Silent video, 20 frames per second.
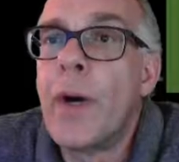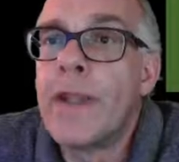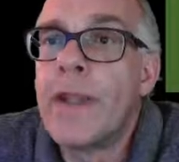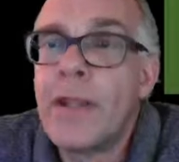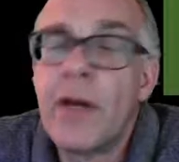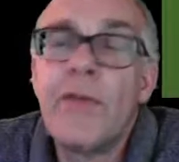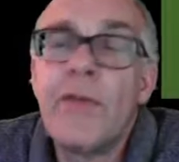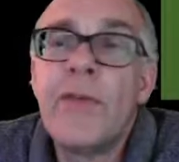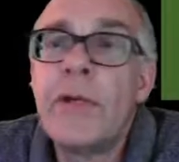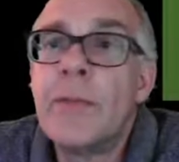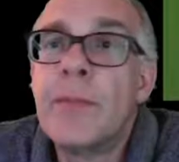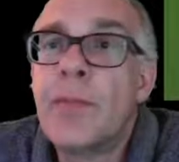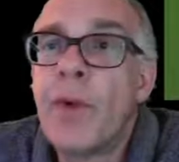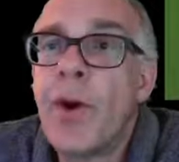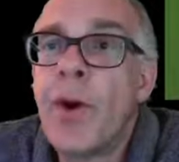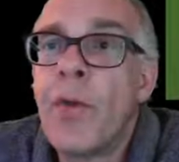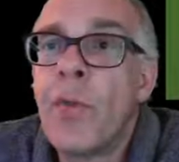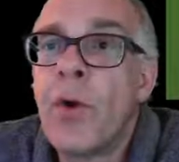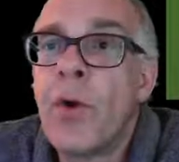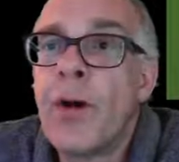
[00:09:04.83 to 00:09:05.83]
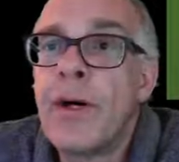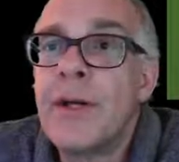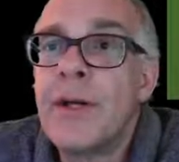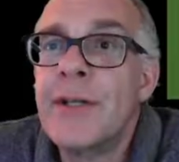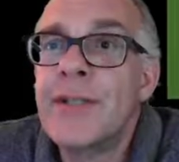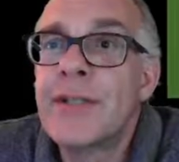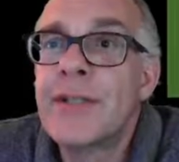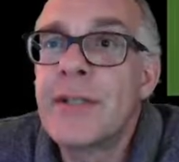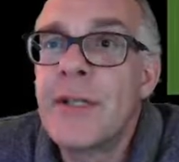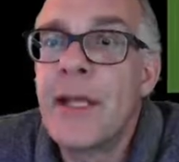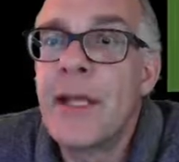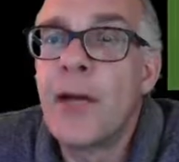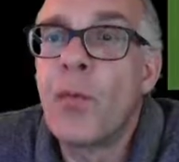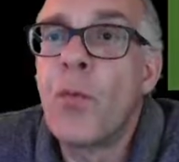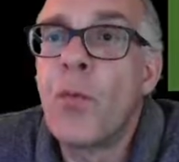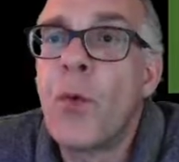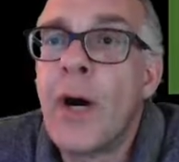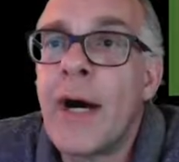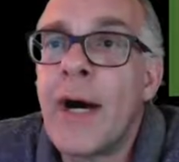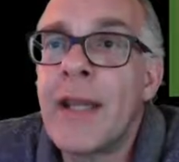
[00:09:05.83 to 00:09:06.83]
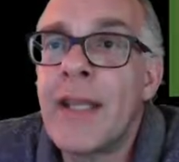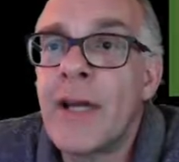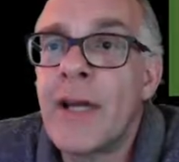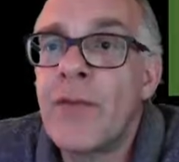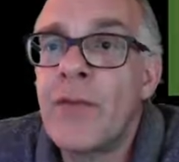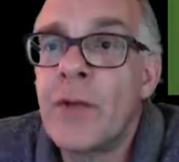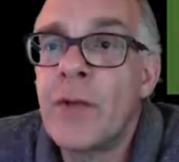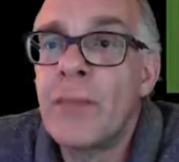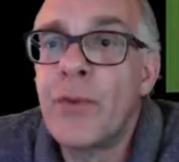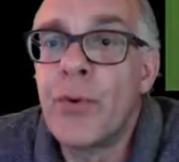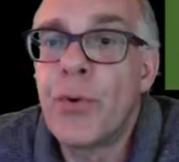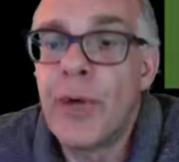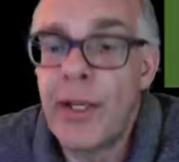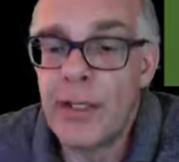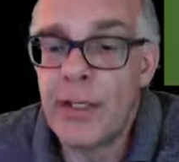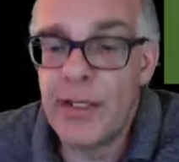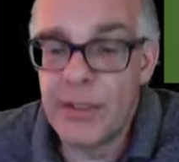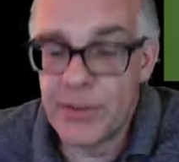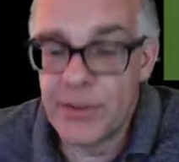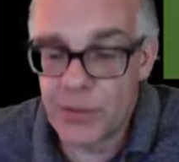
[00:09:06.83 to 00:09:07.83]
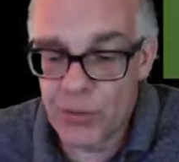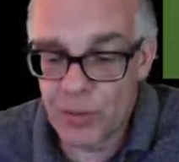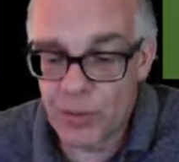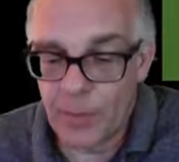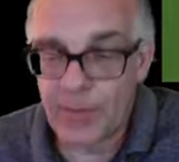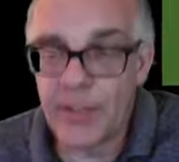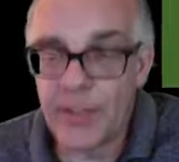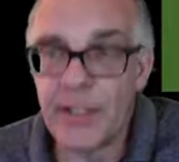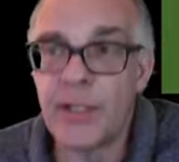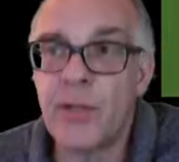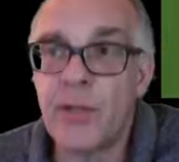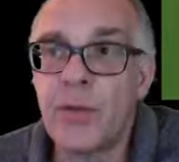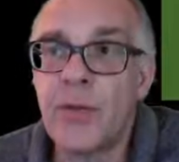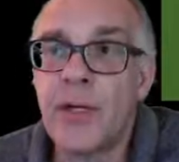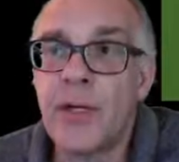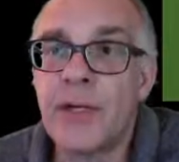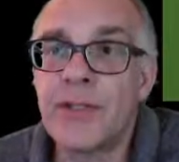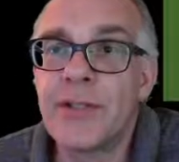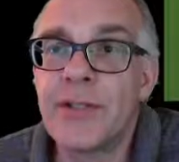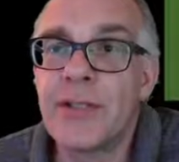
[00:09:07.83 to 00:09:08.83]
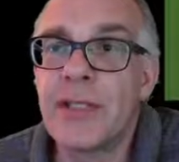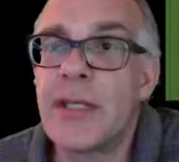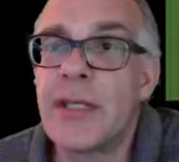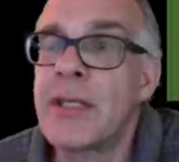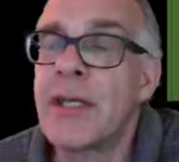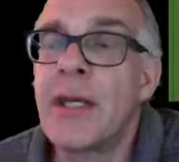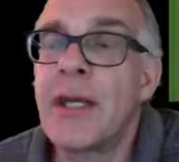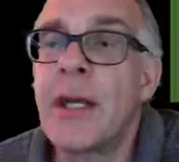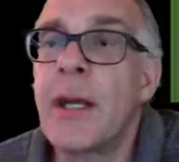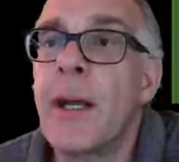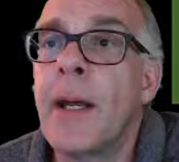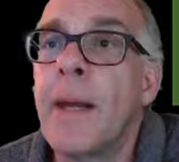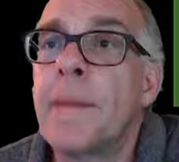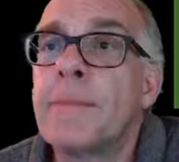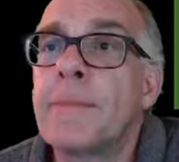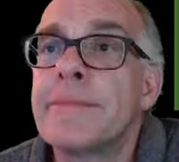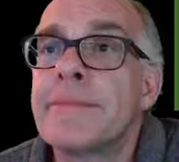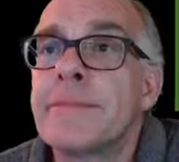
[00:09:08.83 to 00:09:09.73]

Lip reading: their viewpoint was and why that viewpoint is troubling to us today?